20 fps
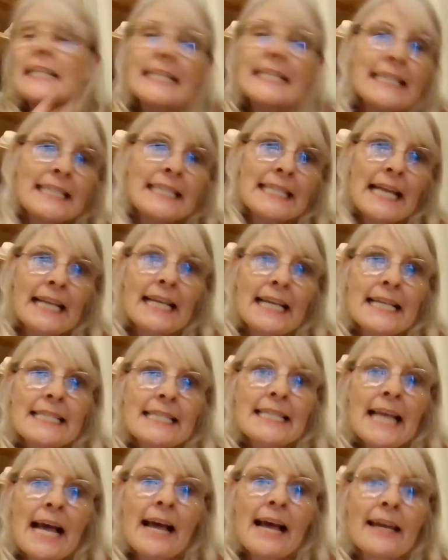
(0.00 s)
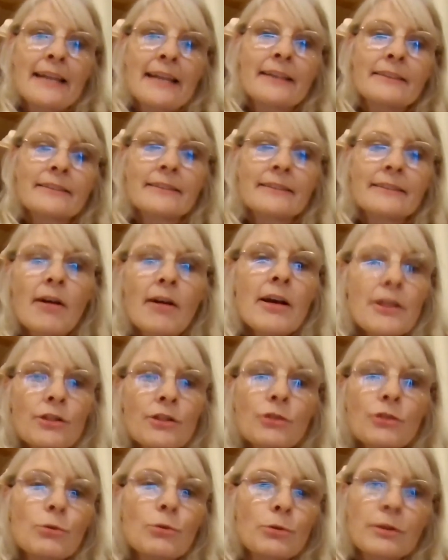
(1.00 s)
lead LSA, because I
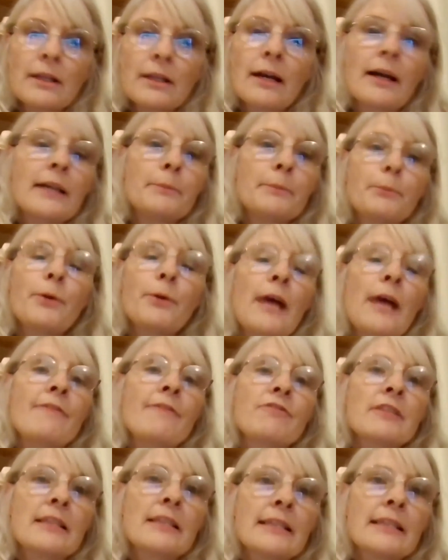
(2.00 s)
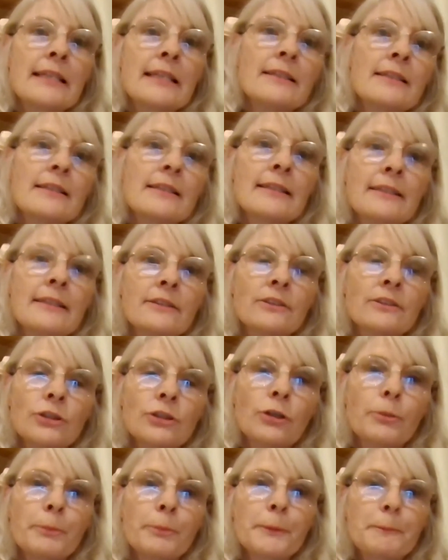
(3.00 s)
thought that I'd put everything into this
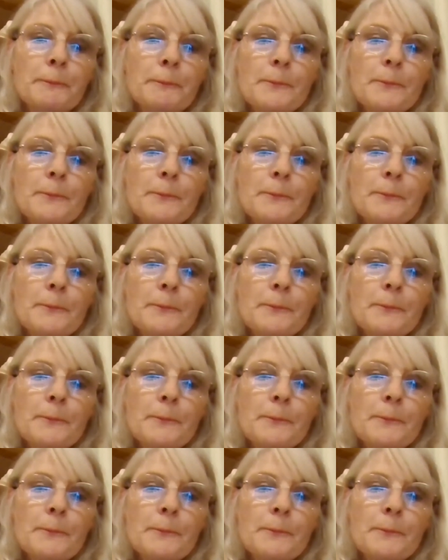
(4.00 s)
job.